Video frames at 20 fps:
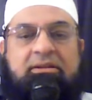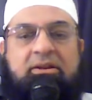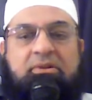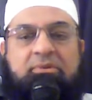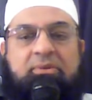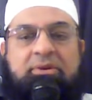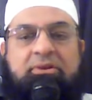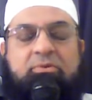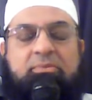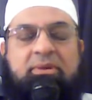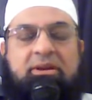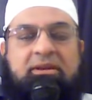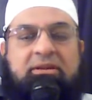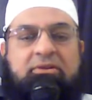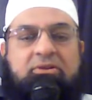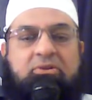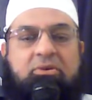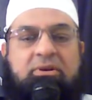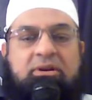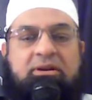That when you're
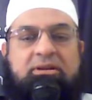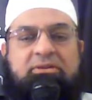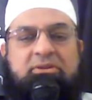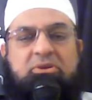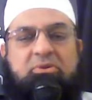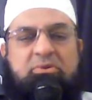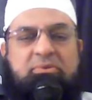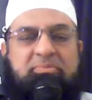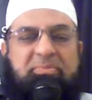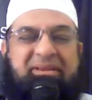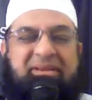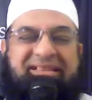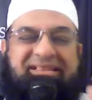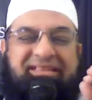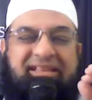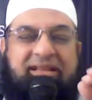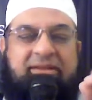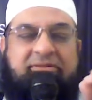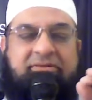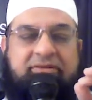making dua, don't be
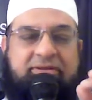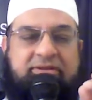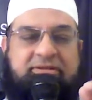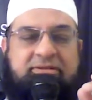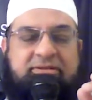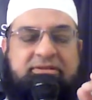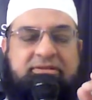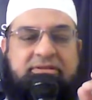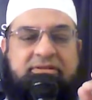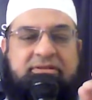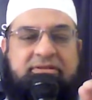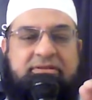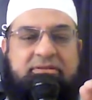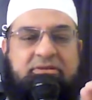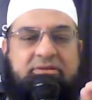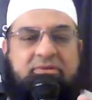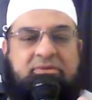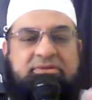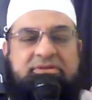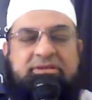selfish.
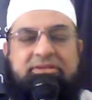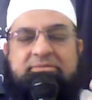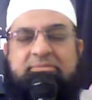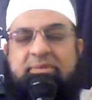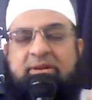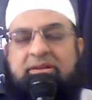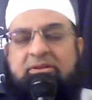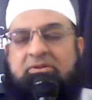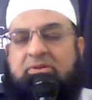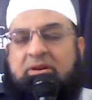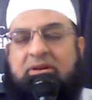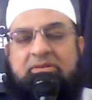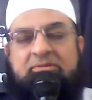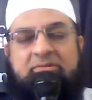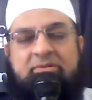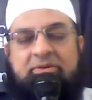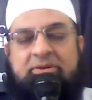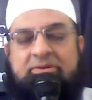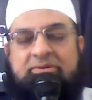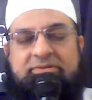Don't just make dua
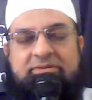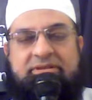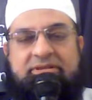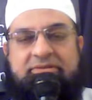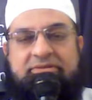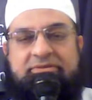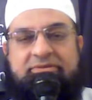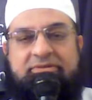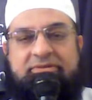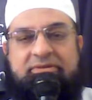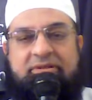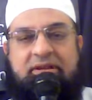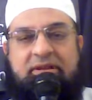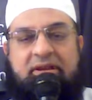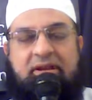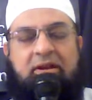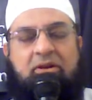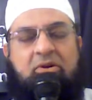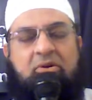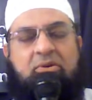for yourself.
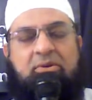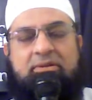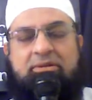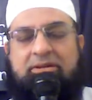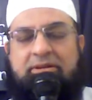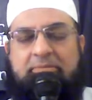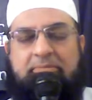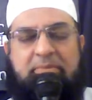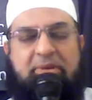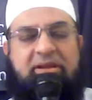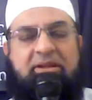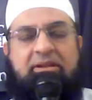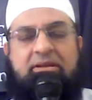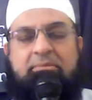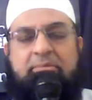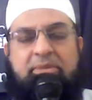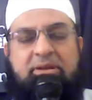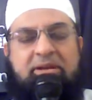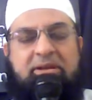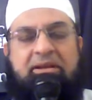Oh Allah,
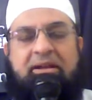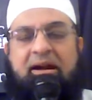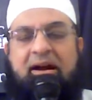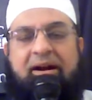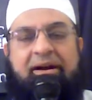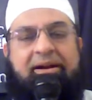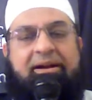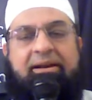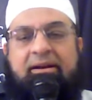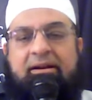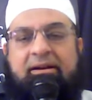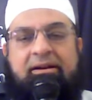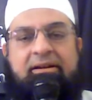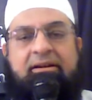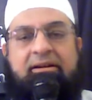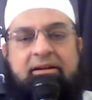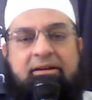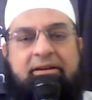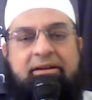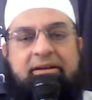me,
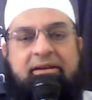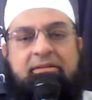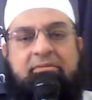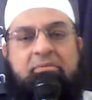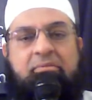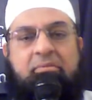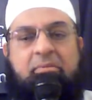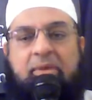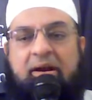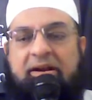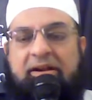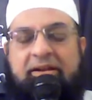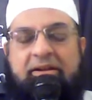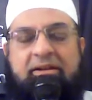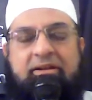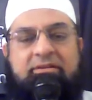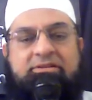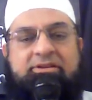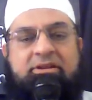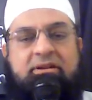I,
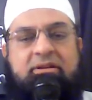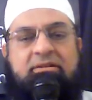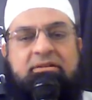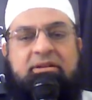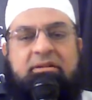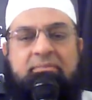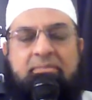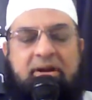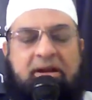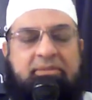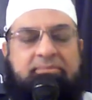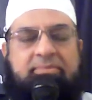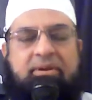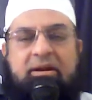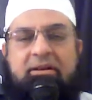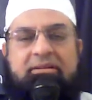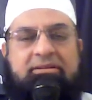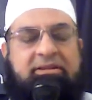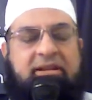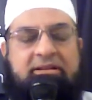my children, my
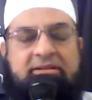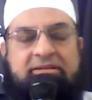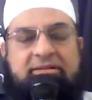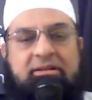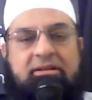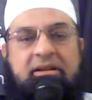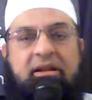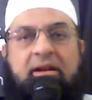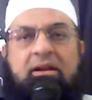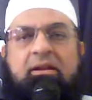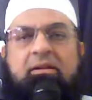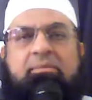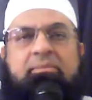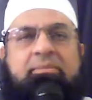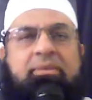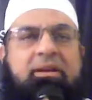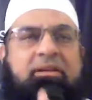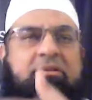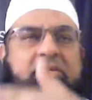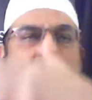parents, that's it.
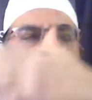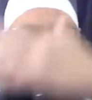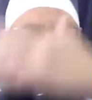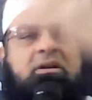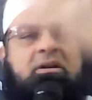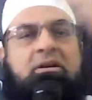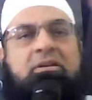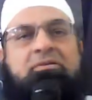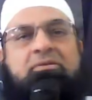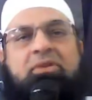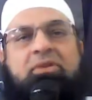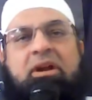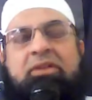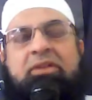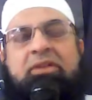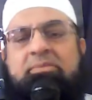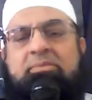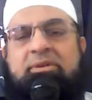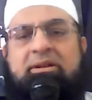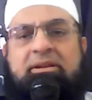Make dua for
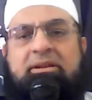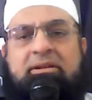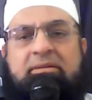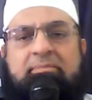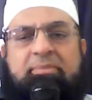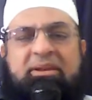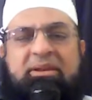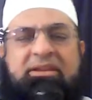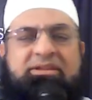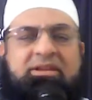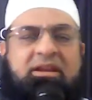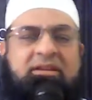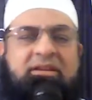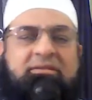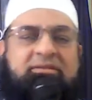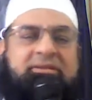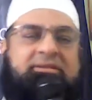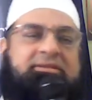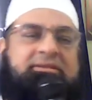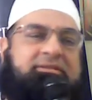everybody. Be
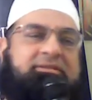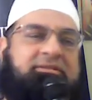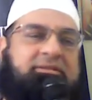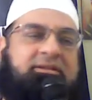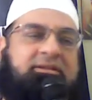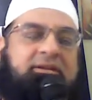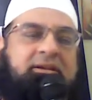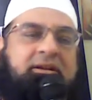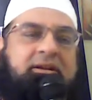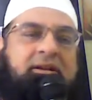generous.